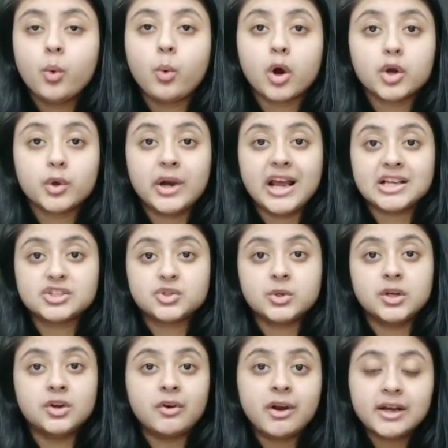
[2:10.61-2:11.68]
what you're
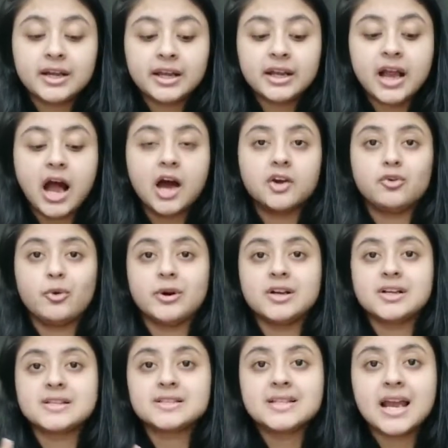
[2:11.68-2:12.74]
actually writing. Are you
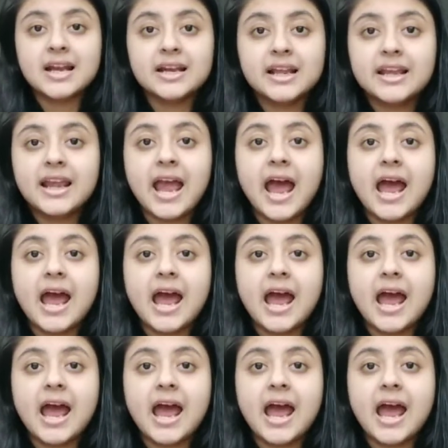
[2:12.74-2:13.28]
understanding?